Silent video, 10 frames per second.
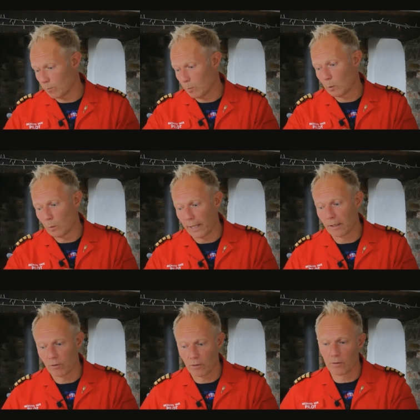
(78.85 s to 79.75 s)
pull
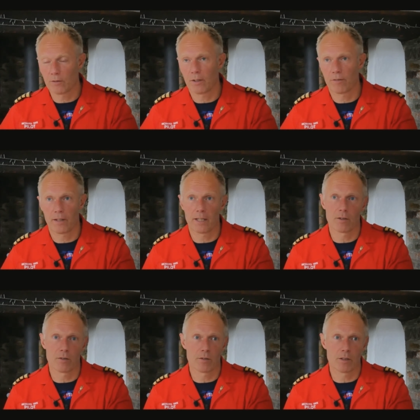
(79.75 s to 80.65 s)
legs, do stuff, they
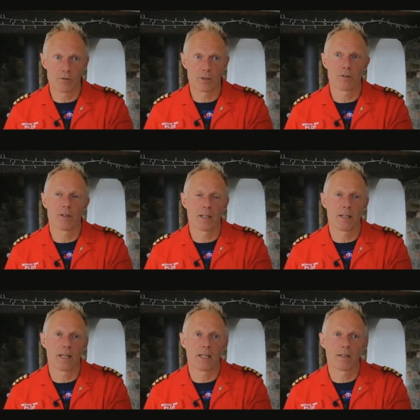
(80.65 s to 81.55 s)
can, the drugs that
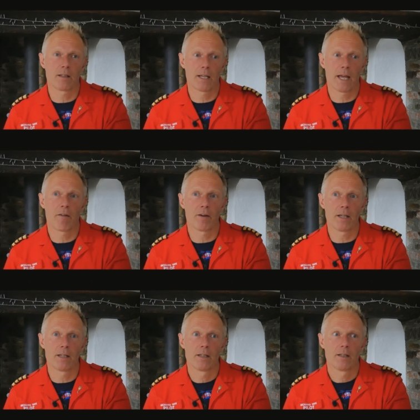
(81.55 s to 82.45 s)
they
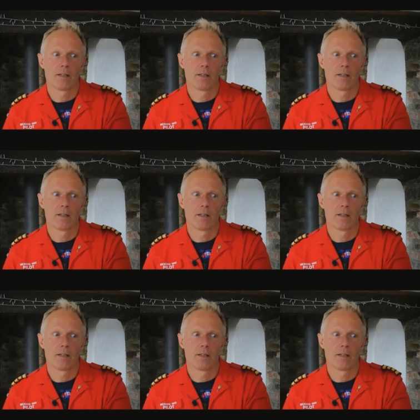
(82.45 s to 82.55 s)
carry,